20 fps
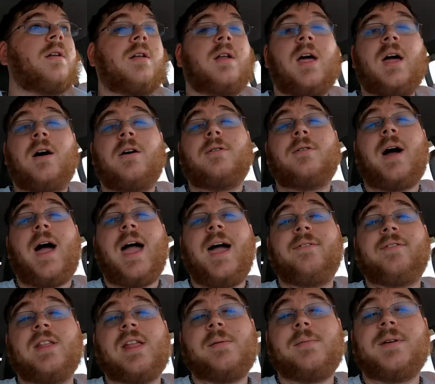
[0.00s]
Now,
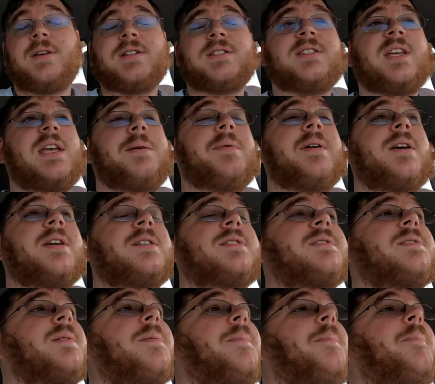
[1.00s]
having that big Sea
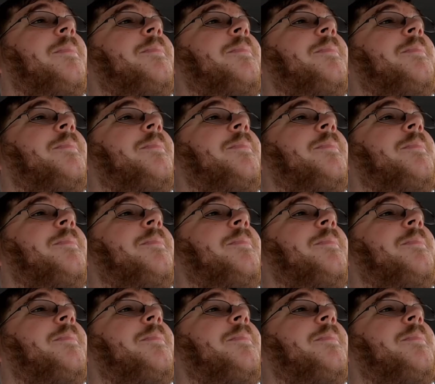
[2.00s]
Beast